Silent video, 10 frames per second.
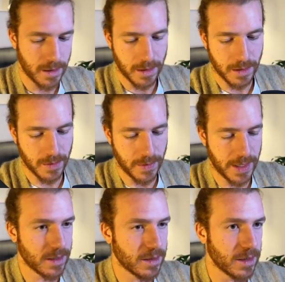
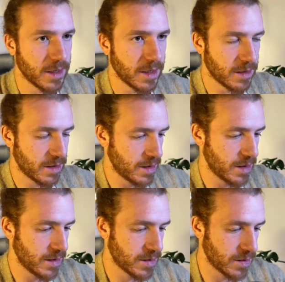Great, and
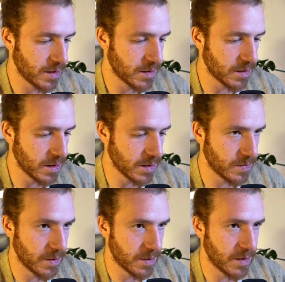I start
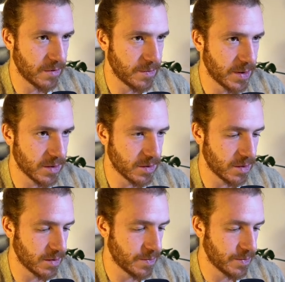this with def
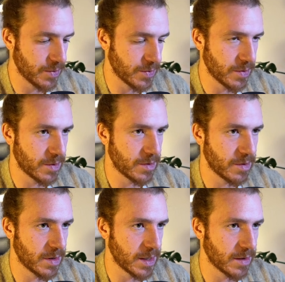module
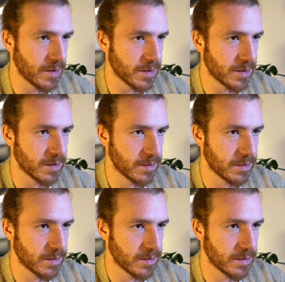protohackers